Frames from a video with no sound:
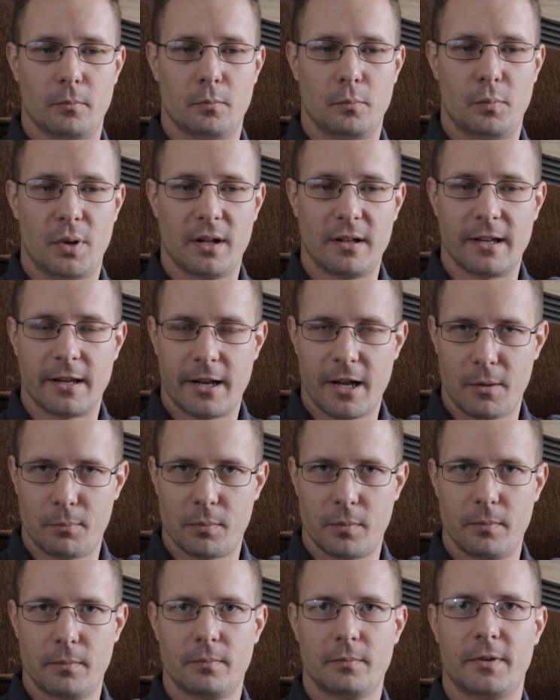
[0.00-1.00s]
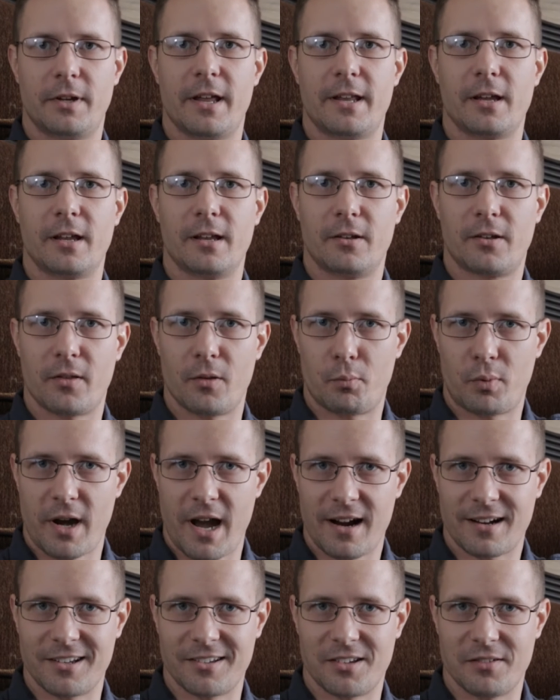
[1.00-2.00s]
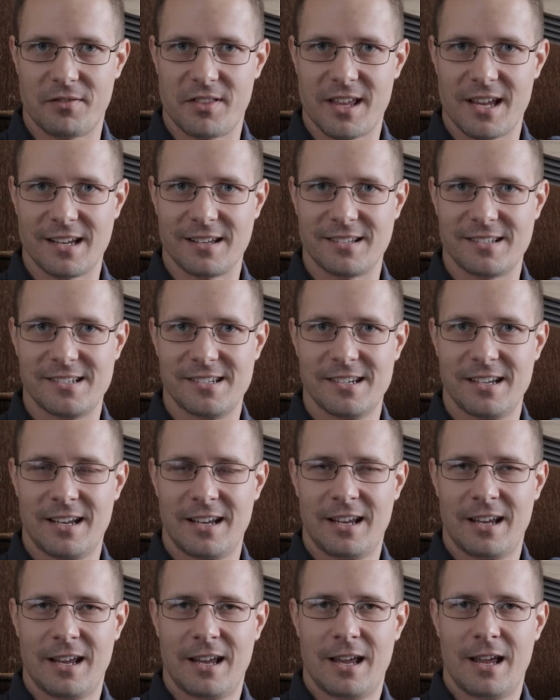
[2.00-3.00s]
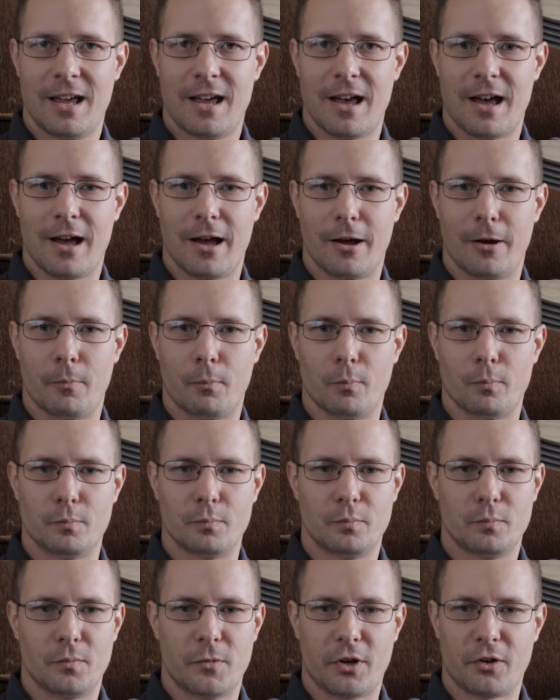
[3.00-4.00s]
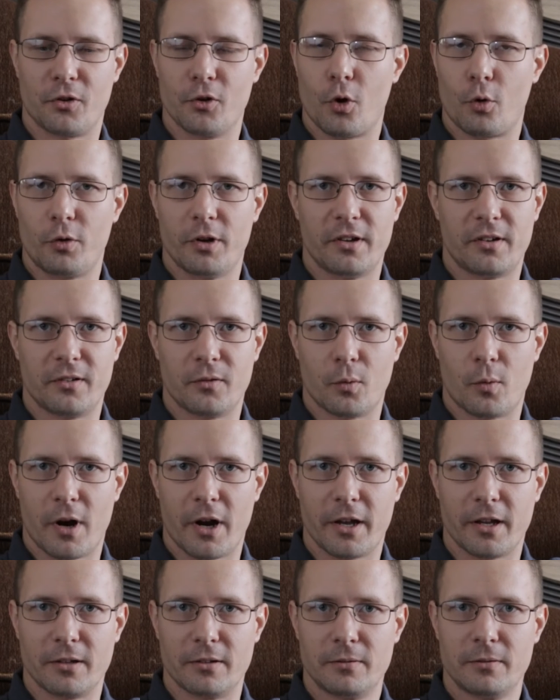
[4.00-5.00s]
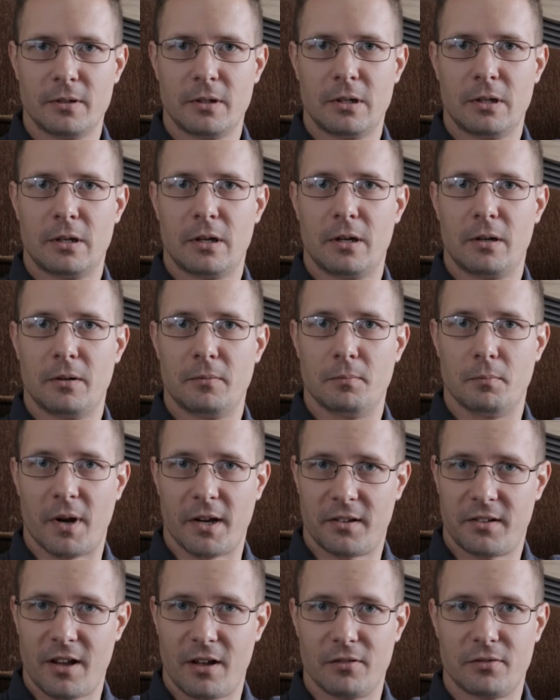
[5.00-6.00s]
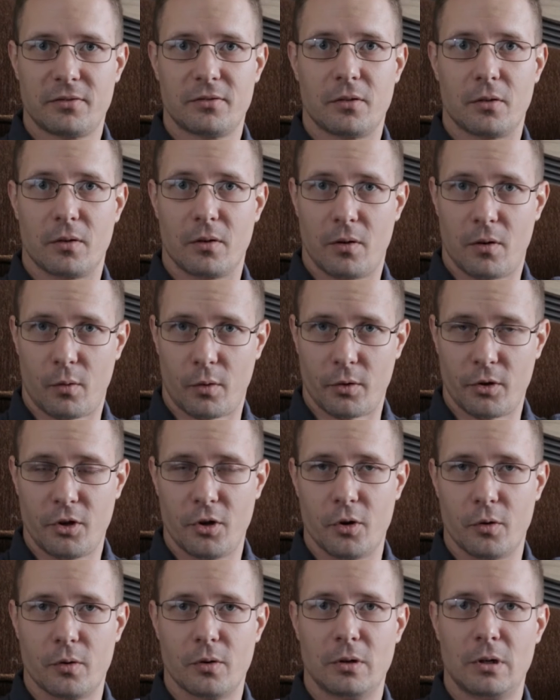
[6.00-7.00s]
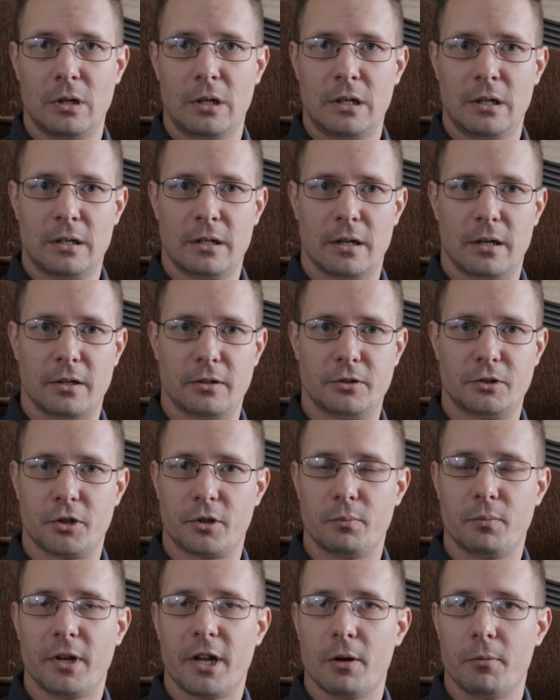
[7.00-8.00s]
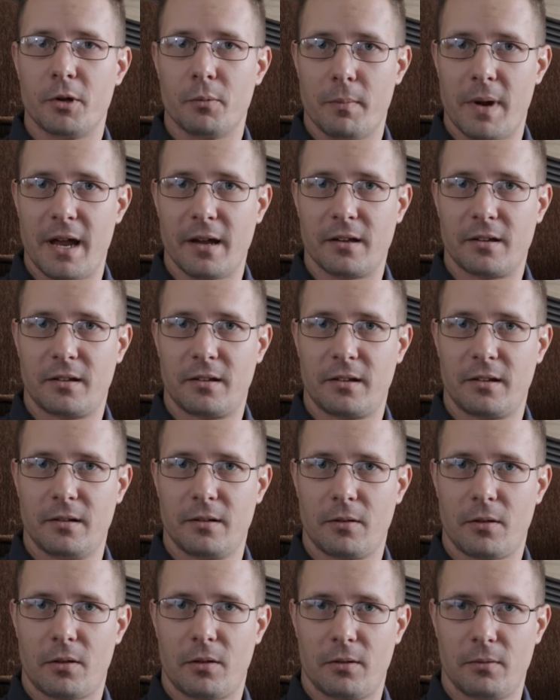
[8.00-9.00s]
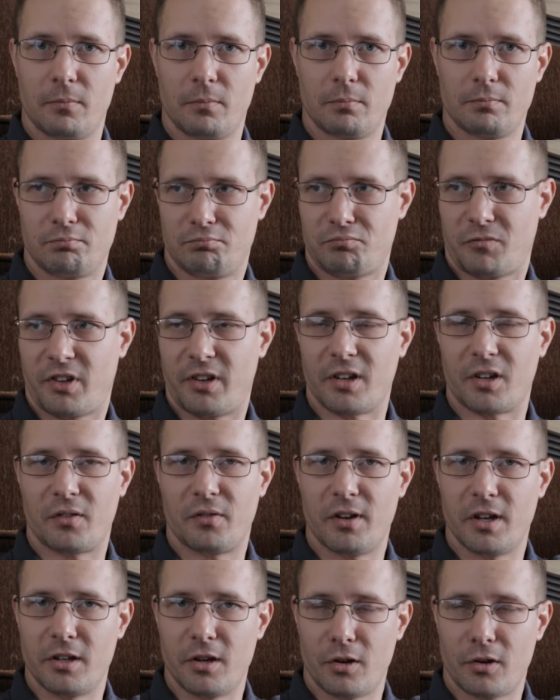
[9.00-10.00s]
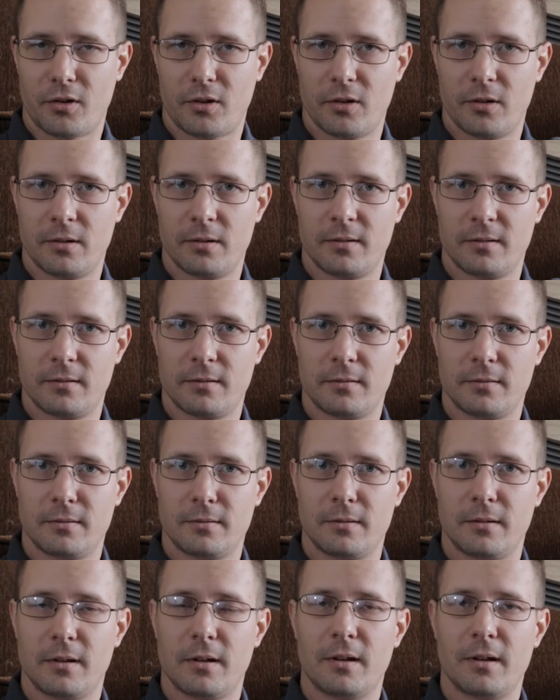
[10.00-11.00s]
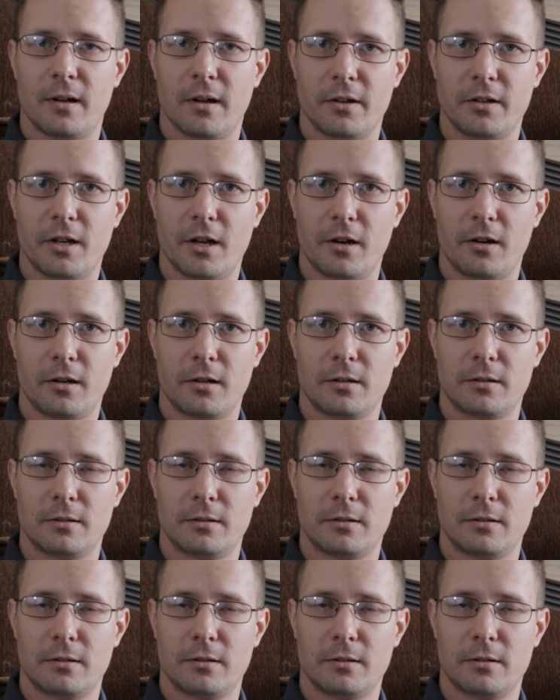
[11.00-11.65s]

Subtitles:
Building it up, getting into the practice of things, there's no reason why myself or you shouldn't be able to make six figures a year.